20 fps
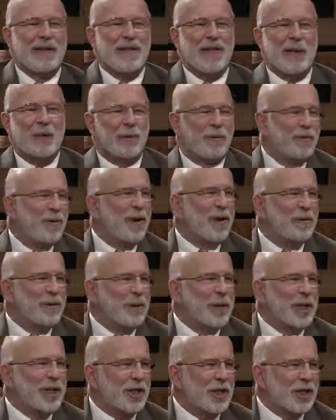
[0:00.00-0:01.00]
They were very
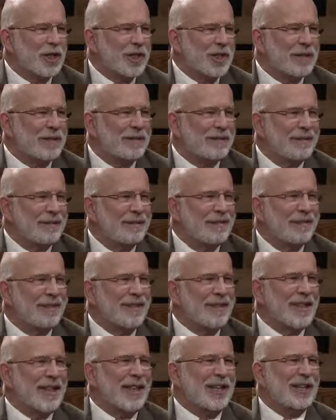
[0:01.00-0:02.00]
religious,
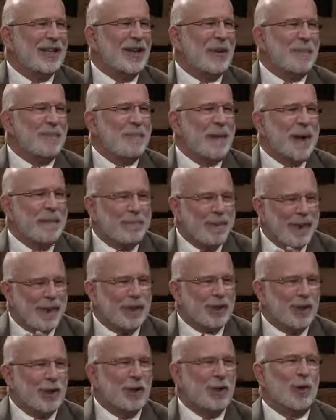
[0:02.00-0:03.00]
these
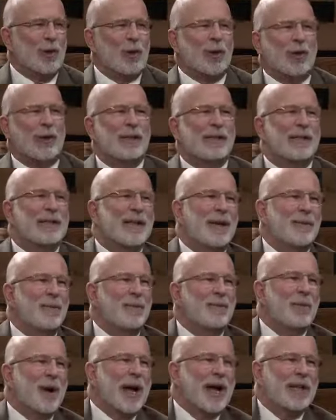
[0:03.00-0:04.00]
public schools, they
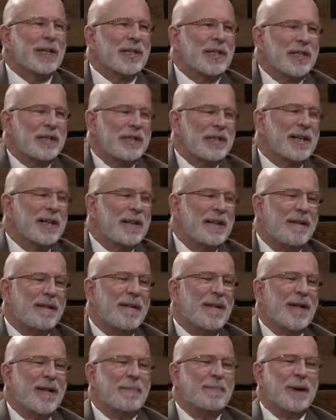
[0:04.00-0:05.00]
were Protestant.
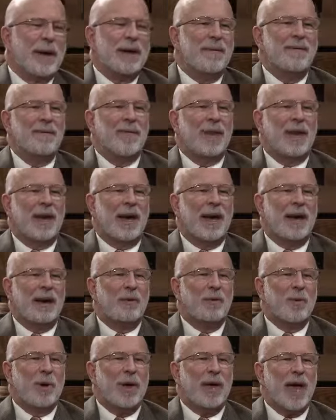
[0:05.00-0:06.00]
But
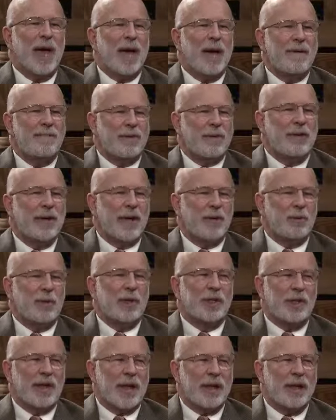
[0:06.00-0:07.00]
uh, we have, in other
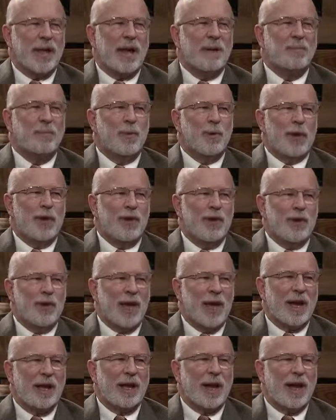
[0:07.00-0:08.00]
words, at that point you
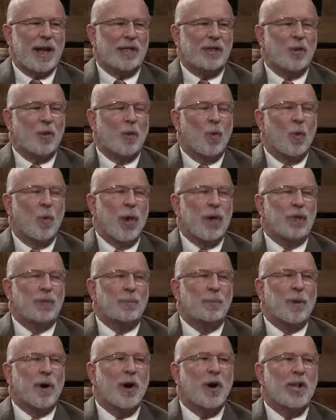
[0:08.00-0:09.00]
had to ask, what
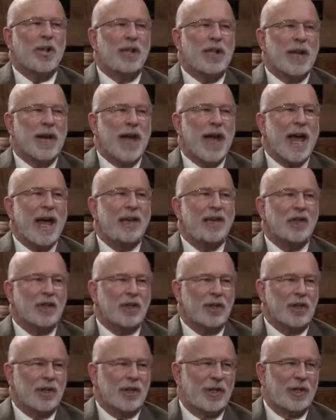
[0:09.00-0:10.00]
is part of the
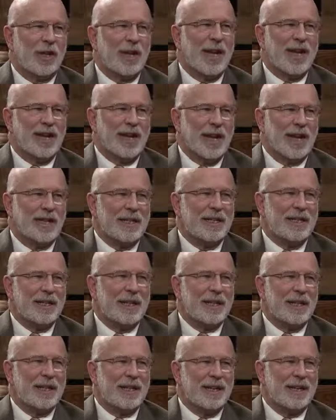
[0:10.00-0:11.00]
national
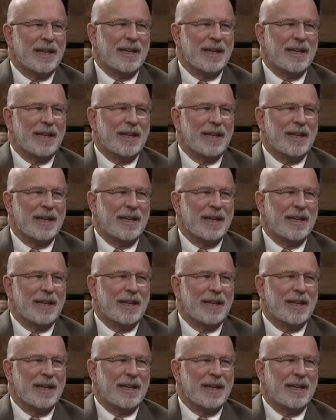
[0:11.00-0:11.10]
identity?